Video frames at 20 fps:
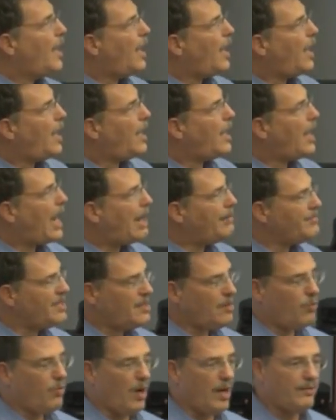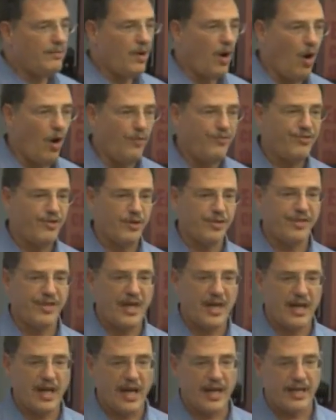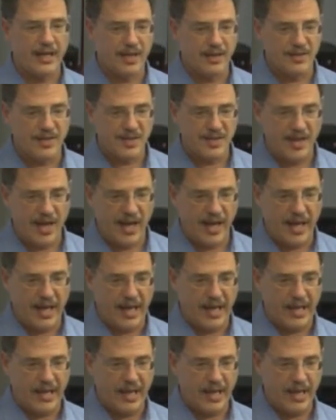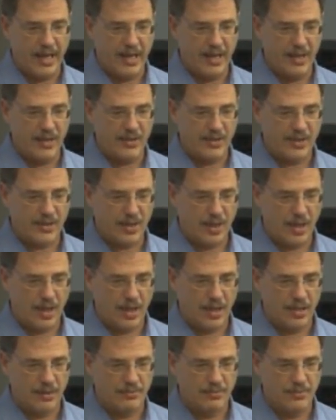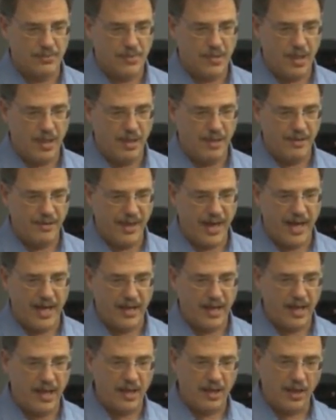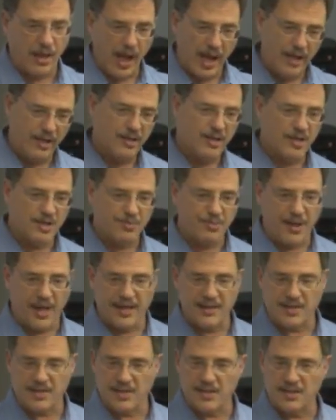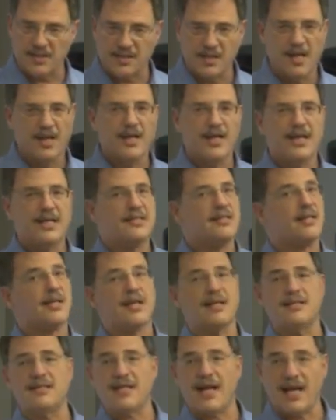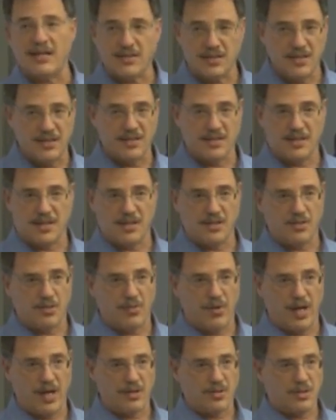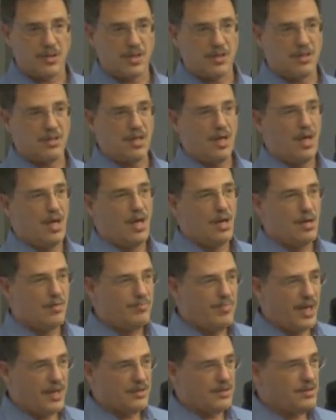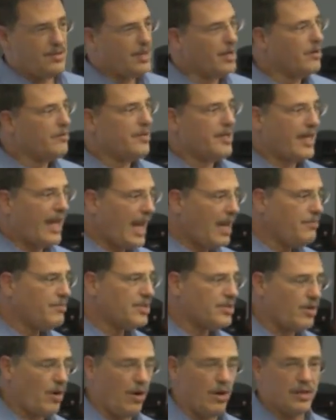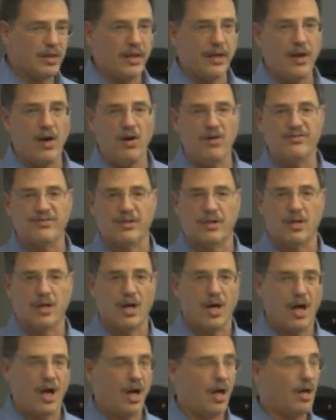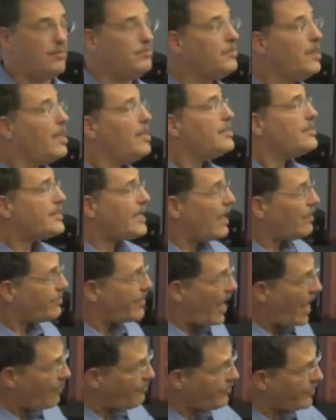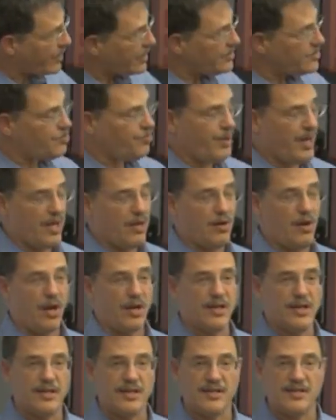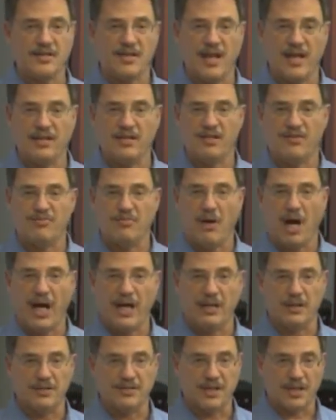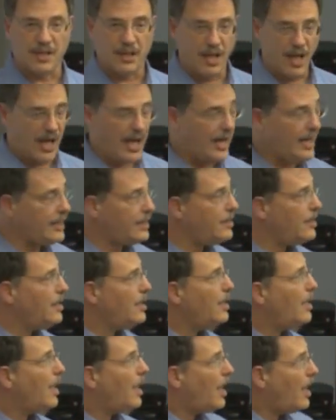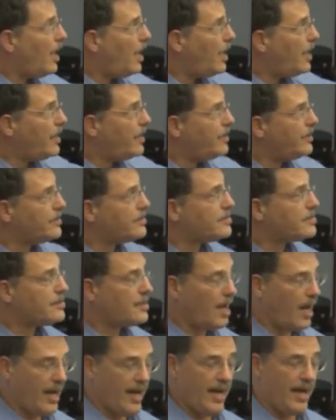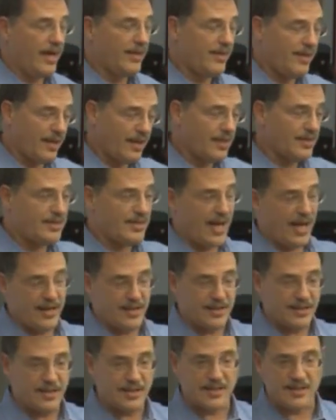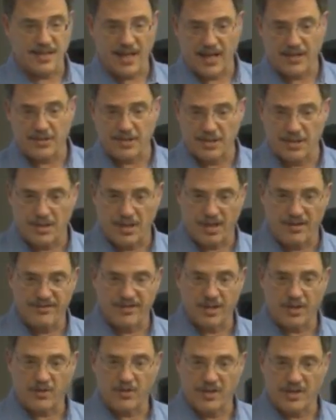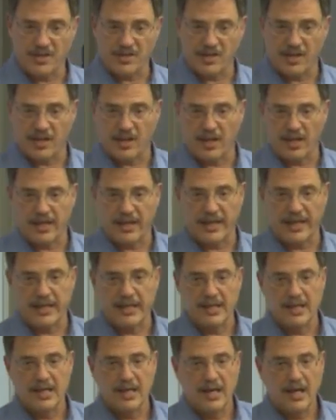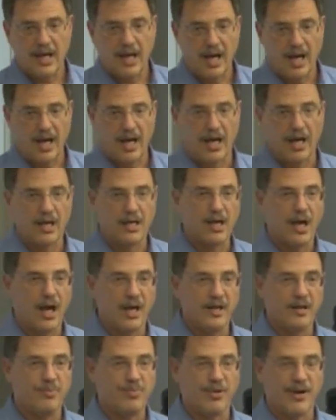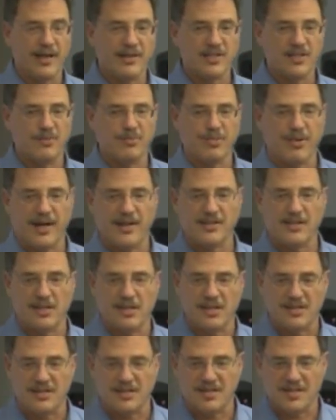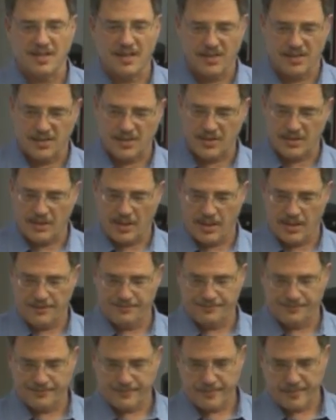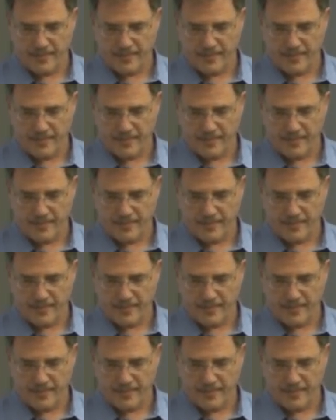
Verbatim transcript: Uh, I mean, the one hopeful thing I can say is um, that in a lot of these places, it's a contested situation, but you know the game is hardly over. Um, South Africa's been on a descent of mild decline. Uh, it's, I, I, think it's had a succession of increasingly uh, unimpressive presidents since um,